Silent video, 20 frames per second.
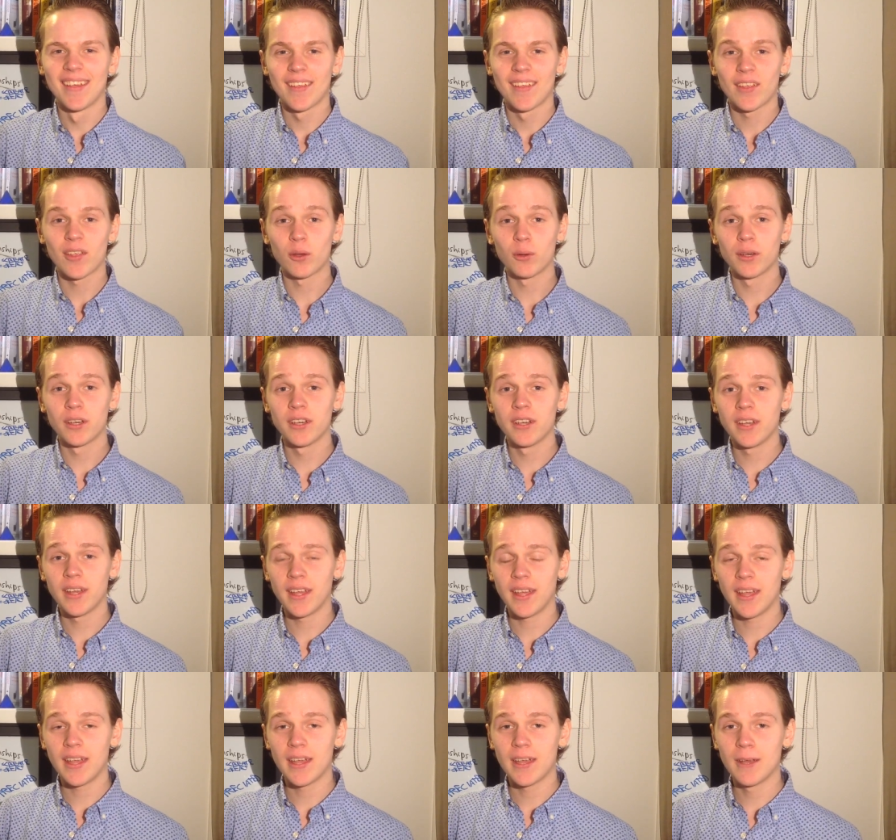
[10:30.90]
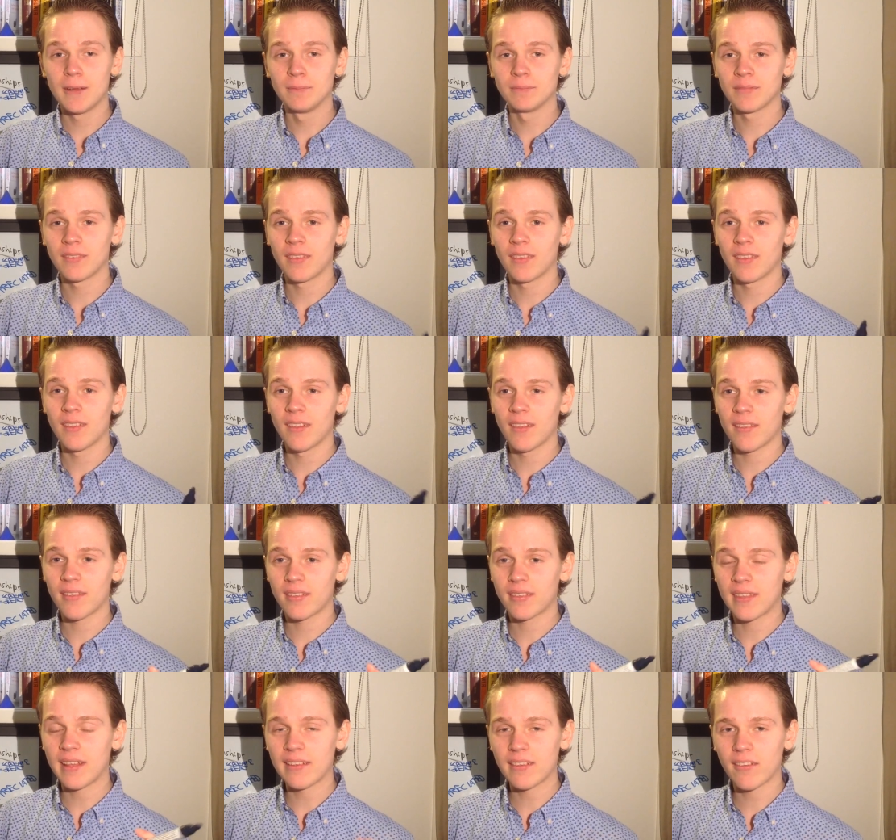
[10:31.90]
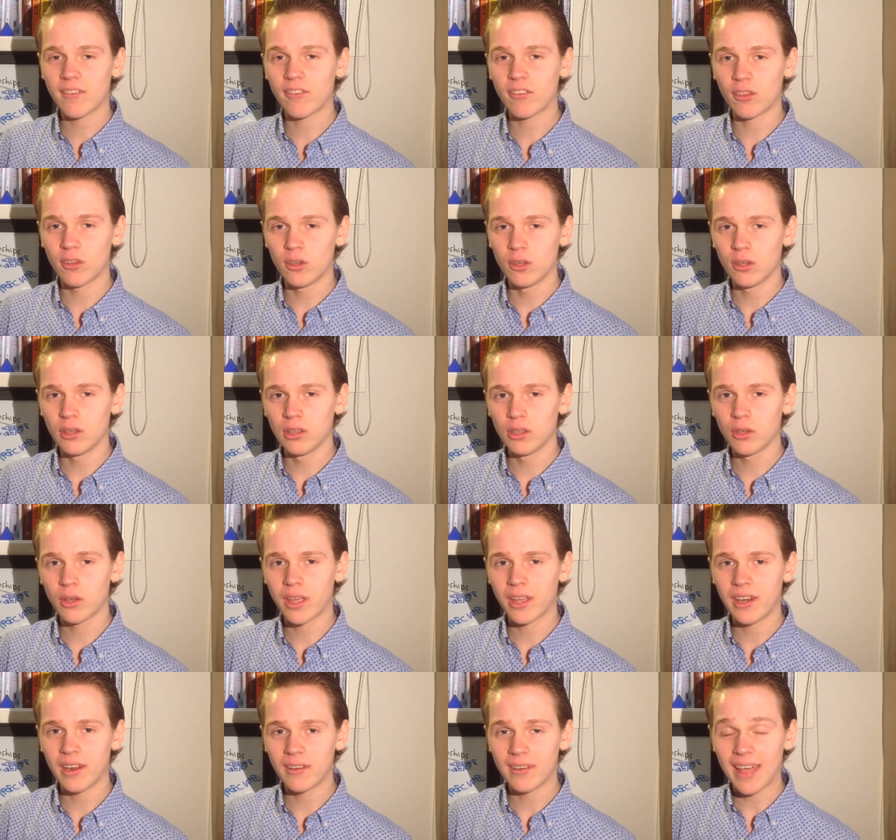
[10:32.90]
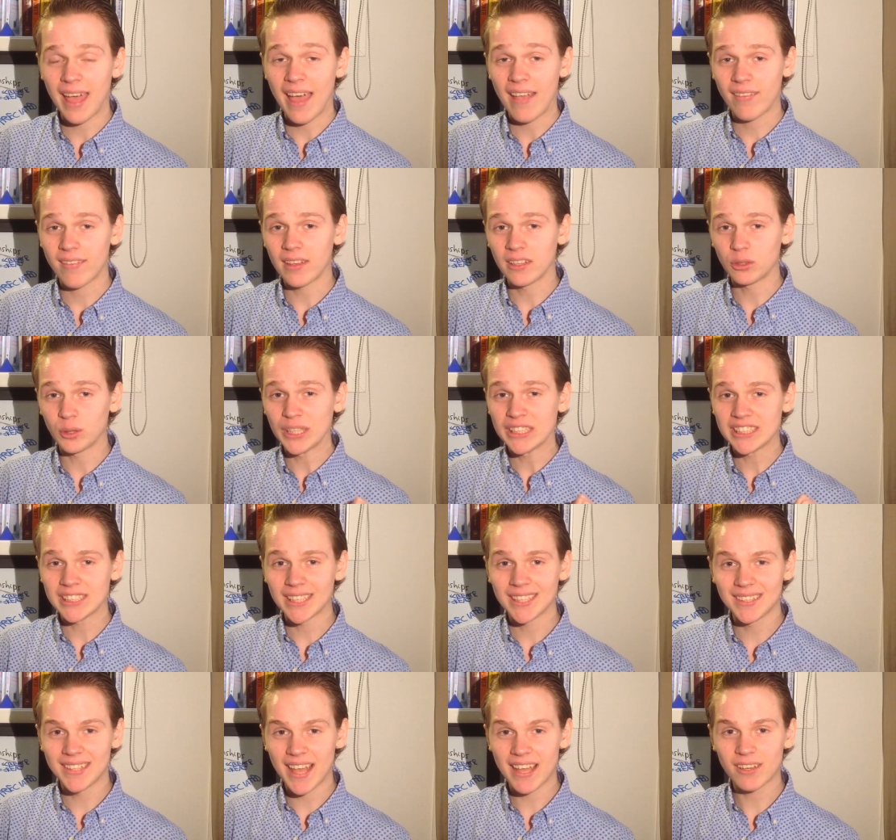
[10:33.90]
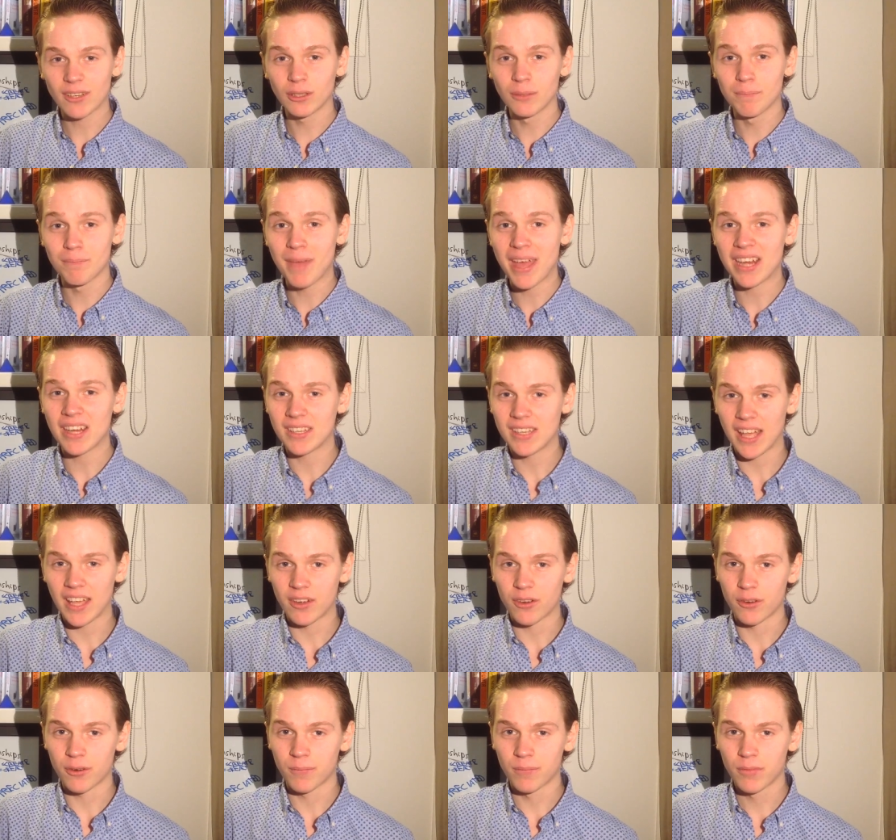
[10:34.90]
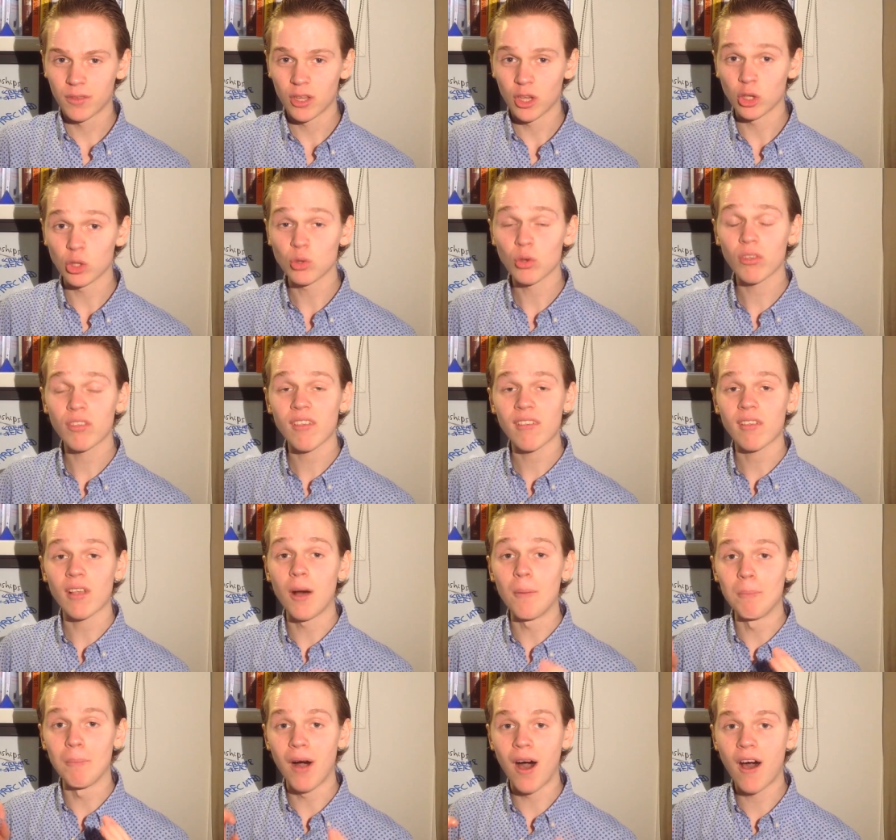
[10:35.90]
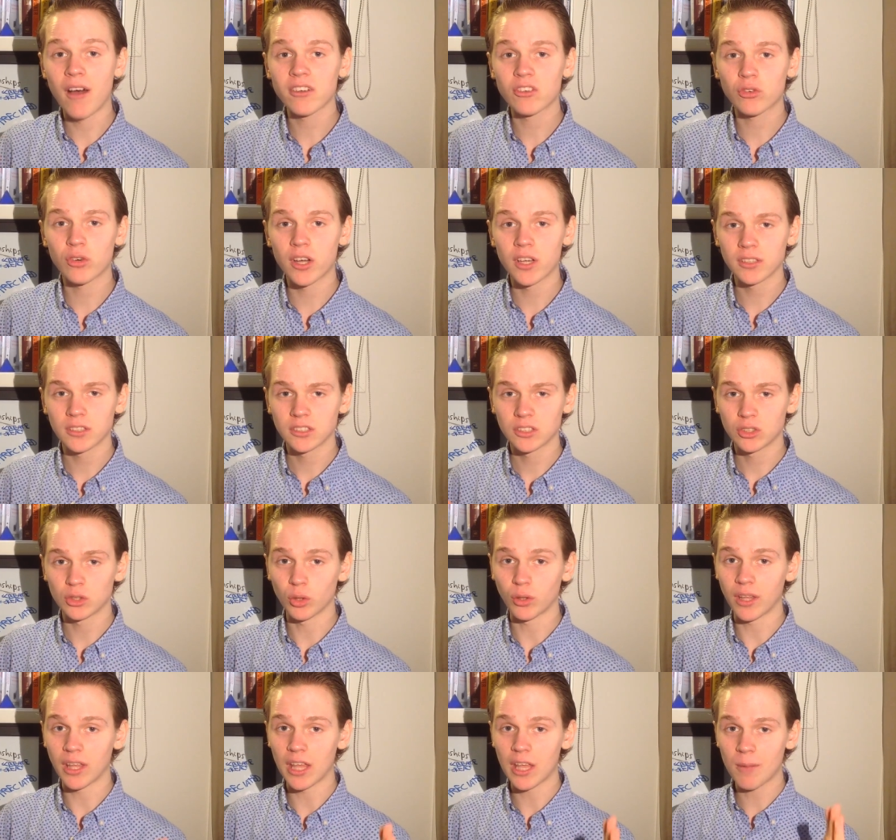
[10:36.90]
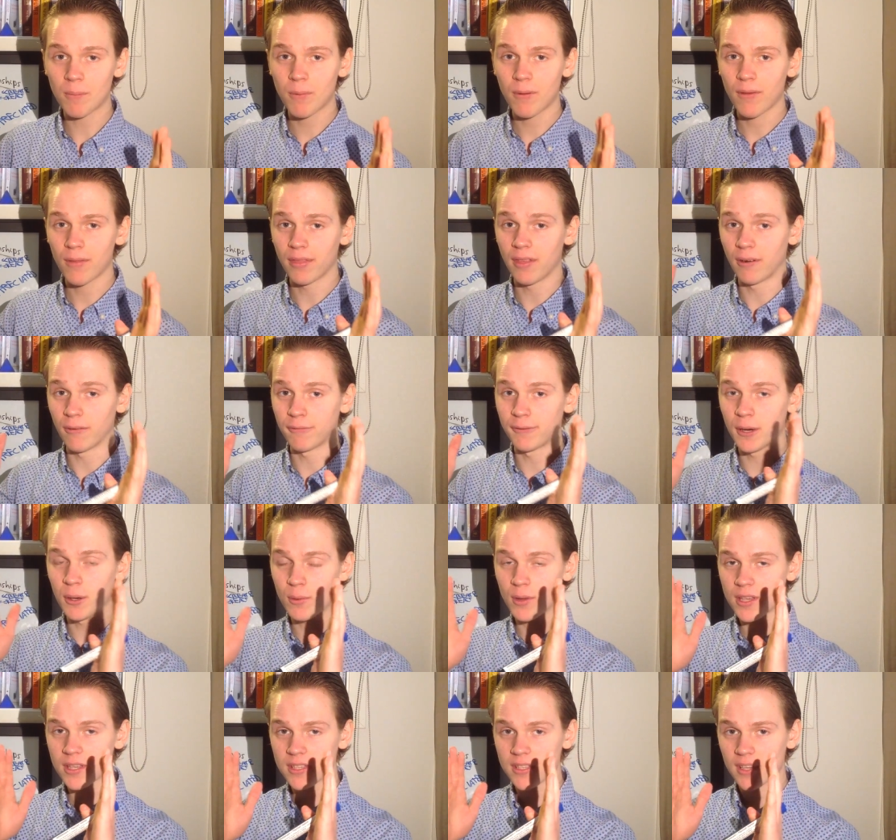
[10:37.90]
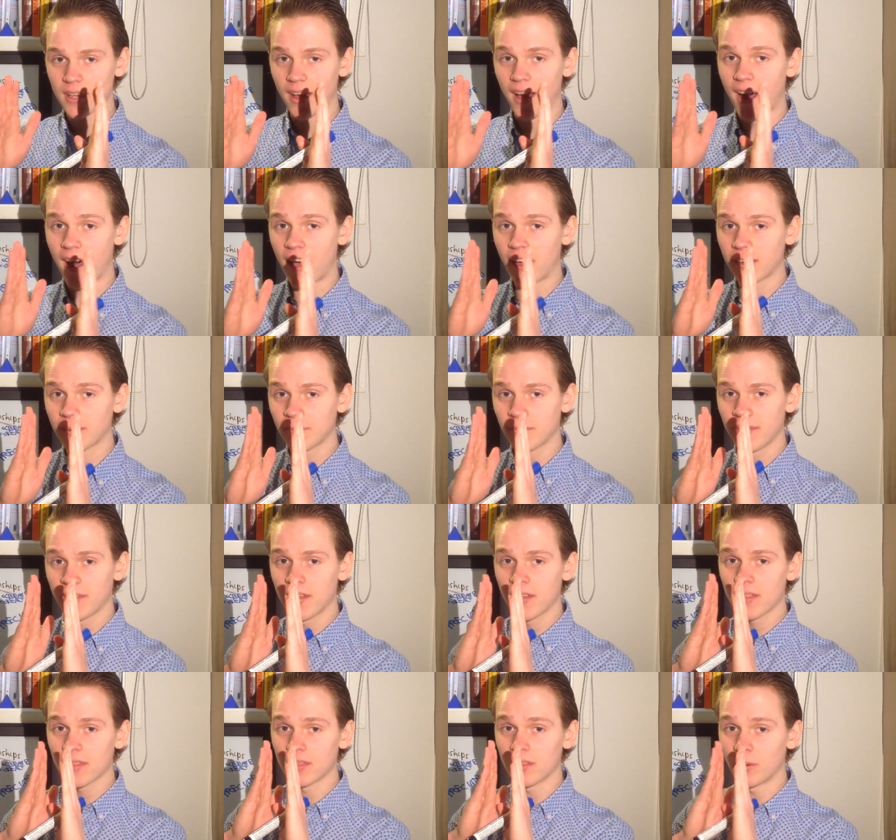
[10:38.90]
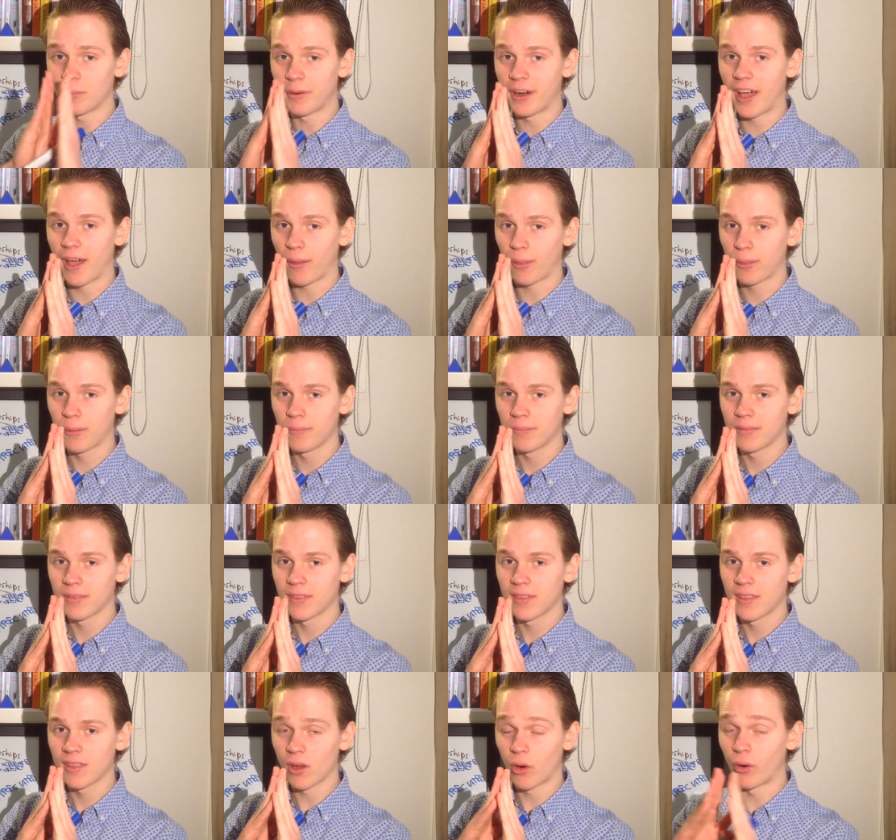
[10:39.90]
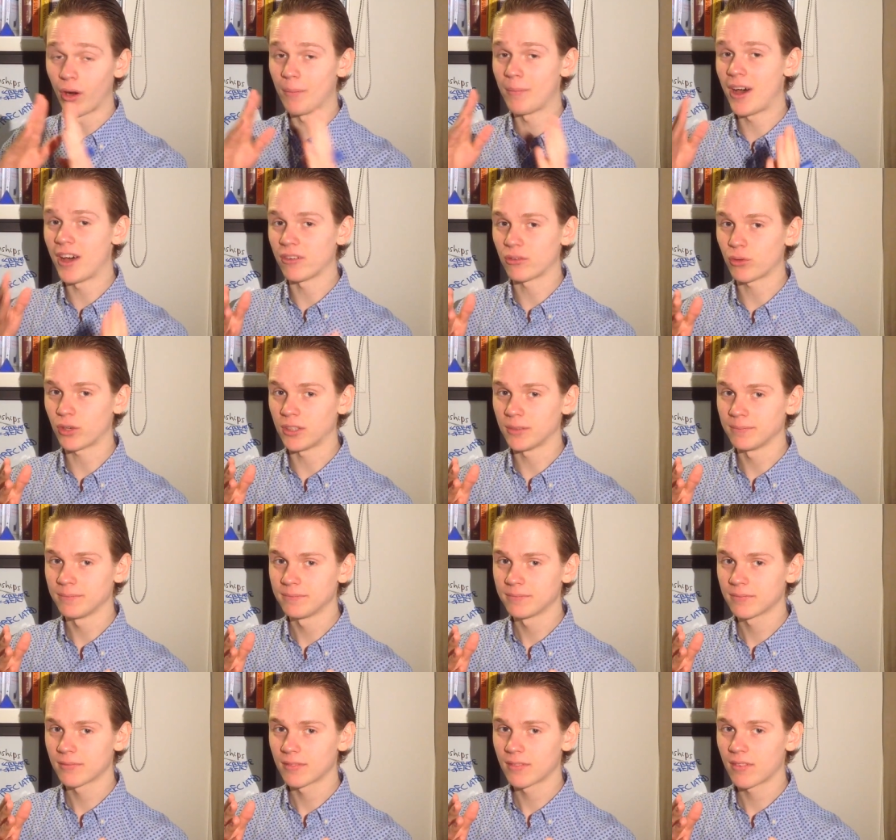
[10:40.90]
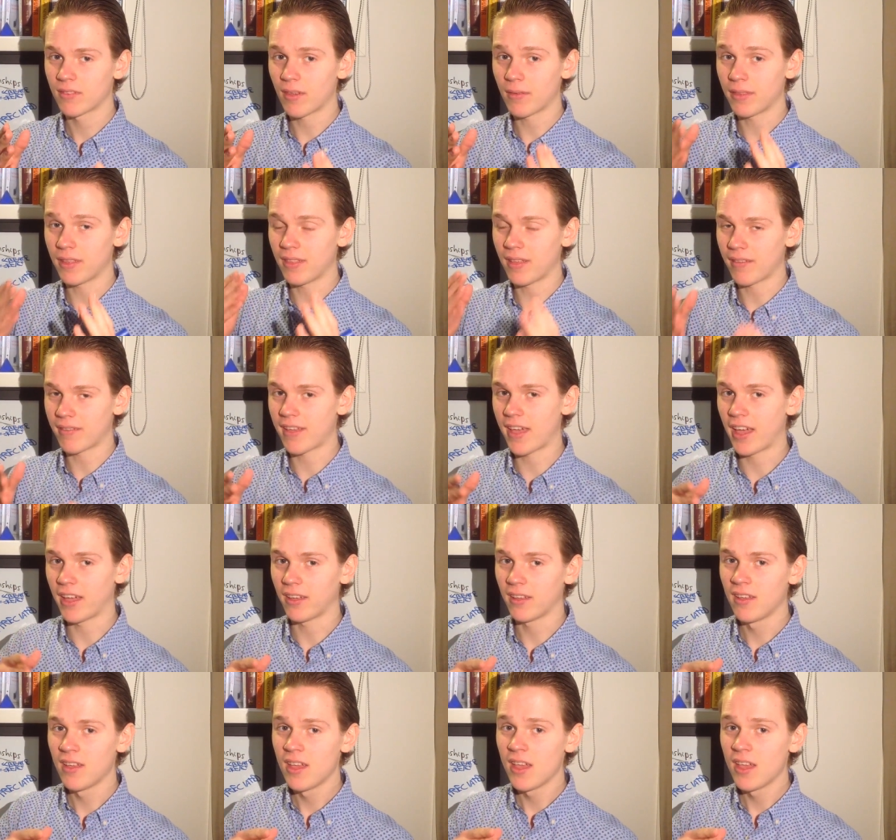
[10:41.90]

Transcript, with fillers: So he tells us to look at it as a transcendental meditator who uses a mantra to keep their focus on their breath, or a mantra, something they say.